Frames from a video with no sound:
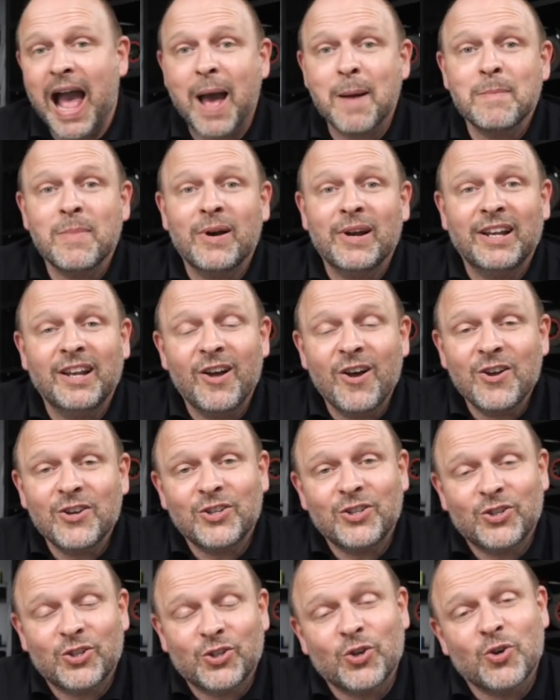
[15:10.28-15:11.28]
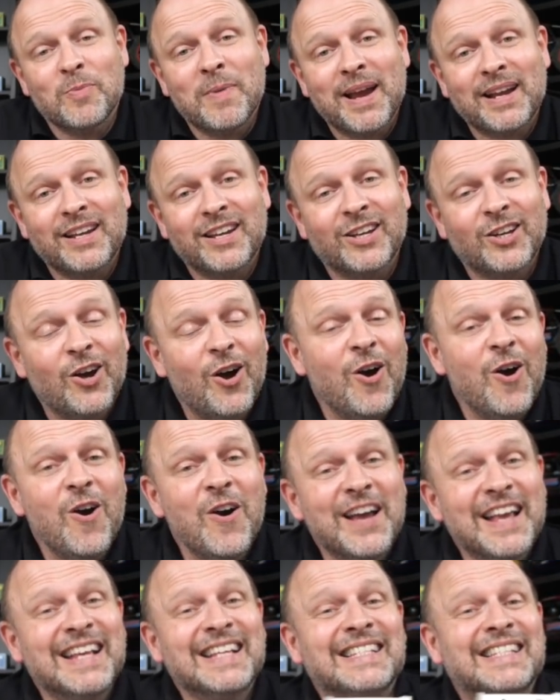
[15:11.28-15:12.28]
And my last Schumacher
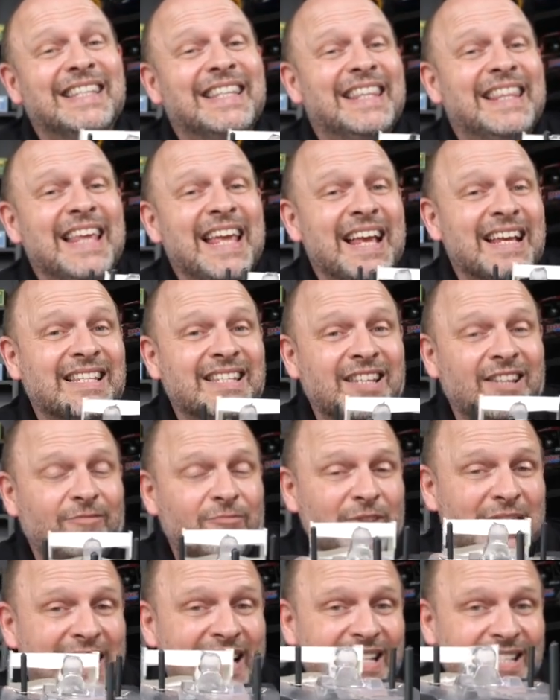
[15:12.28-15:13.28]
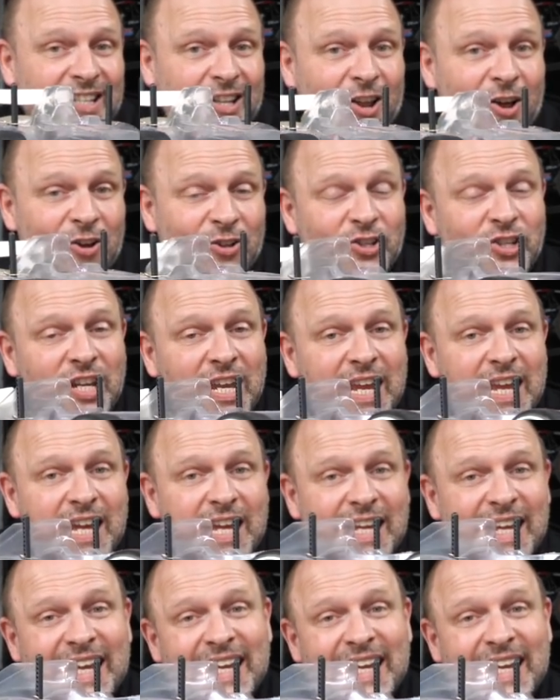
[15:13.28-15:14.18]
car is this, released last year.